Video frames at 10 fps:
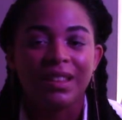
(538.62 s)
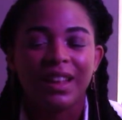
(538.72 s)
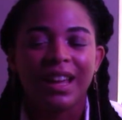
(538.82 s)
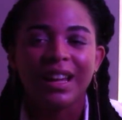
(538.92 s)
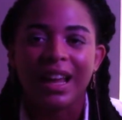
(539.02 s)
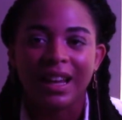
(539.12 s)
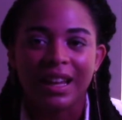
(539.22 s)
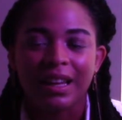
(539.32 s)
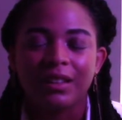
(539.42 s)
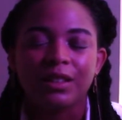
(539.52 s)
and
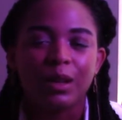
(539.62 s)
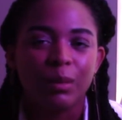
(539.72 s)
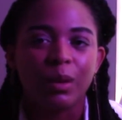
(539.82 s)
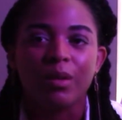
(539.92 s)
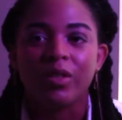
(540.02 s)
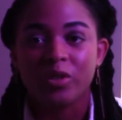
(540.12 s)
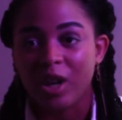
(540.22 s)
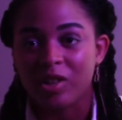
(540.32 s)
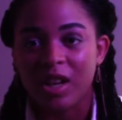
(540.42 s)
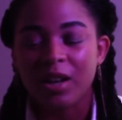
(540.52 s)
Anakin are both
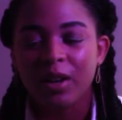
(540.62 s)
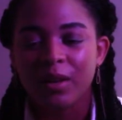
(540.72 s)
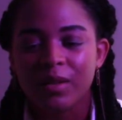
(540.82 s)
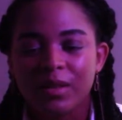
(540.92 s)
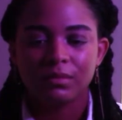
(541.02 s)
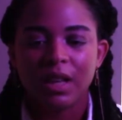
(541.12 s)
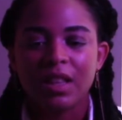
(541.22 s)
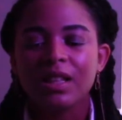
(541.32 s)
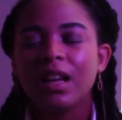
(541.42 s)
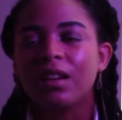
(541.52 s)
tragic heroes. I
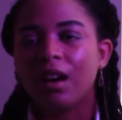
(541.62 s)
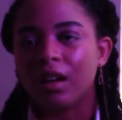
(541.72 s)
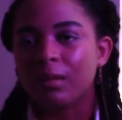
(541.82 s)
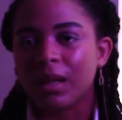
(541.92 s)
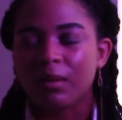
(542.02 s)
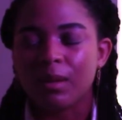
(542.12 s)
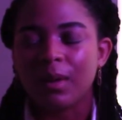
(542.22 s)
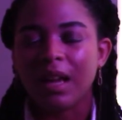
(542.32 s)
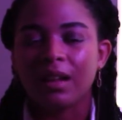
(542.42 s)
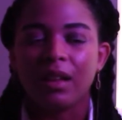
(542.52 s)
think that an argument can be
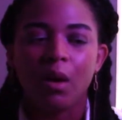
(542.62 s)
made that